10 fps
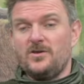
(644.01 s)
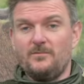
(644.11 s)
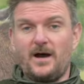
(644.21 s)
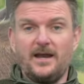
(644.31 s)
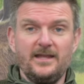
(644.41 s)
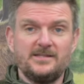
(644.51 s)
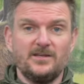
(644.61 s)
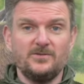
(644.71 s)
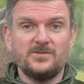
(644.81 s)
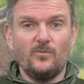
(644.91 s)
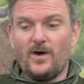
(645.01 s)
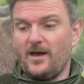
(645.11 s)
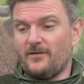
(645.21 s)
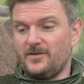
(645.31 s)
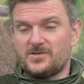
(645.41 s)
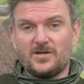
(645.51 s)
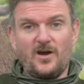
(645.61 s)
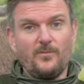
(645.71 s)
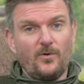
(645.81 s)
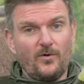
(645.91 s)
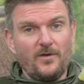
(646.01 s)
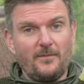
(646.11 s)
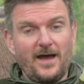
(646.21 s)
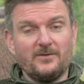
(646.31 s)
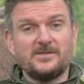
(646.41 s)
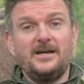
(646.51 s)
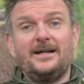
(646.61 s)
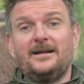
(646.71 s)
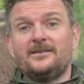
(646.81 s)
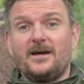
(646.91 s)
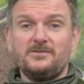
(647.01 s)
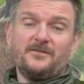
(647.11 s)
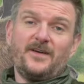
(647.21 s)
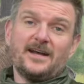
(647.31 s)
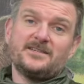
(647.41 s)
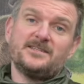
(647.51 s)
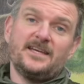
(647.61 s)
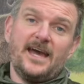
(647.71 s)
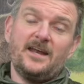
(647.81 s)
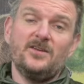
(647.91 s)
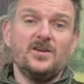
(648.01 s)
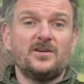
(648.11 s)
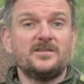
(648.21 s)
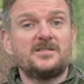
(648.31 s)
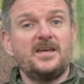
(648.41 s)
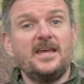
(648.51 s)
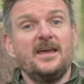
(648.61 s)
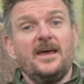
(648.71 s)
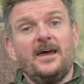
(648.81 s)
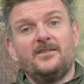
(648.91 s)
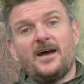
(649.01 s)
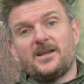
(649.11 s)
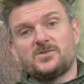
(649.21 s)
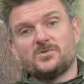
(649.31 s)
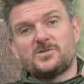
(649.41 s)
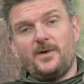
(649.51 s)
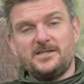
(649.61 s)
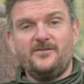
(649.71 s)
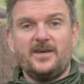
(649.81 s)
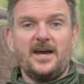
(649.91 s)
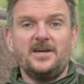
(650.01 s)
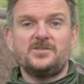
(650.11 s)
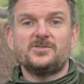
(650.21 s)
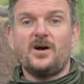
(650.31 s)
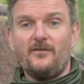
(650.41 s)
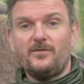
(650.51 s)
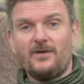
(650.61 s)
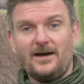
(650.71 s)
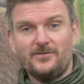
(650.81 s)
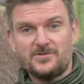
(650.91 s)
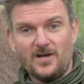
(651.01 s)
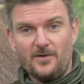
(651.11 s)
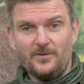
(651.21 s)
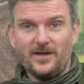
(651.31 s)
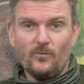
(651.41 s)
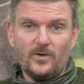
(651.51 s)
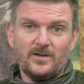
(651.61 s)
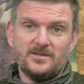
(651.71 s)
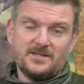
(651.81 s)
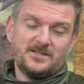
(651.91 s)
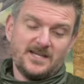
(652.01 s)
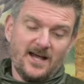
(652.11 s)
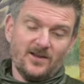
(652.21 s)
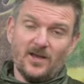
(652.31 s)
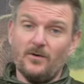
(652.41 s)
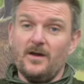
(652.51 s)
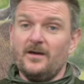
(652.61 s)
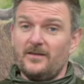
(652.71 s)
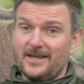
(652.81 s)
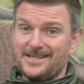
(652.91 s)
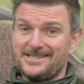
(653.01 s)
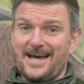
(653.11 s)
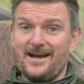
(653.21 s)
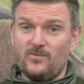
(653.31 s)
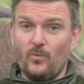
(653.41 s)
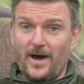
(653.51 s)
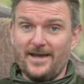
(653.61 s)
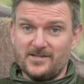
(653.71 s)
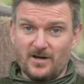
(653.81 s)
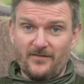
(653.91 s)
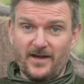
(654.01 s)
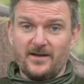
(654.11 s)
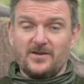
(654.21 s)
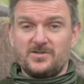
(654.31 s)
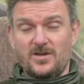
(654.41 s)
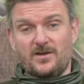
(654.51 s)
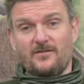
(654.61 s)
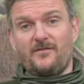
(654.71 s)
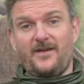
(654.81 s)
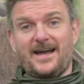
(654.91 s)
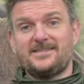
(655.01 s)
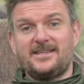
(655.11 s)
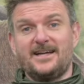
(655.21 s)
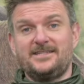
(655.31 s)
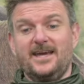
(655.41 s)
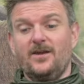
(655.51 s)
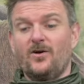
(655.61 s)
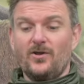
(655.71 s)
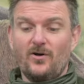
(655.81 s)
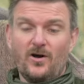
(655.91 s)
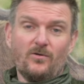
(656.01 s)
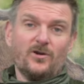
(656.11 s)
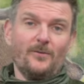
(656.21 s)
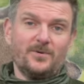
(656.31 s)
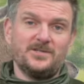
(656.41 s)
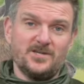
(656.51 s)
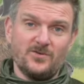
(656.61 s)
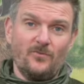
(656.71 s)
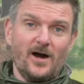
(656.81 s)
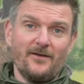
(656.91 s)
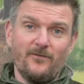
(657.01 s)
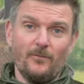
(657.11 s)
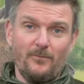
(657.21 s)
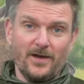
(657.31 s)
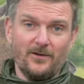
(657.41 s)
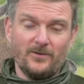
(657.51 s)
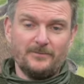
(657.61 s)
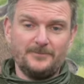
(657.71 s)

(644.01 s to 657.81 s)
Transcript: You might need to lose some weight off your scope or your mount. Those are factors, again, that you can see in the actual specifications of the rifle scope, and they will tell you the exact weight of it, so you can factor that in on your whole competition rifle build.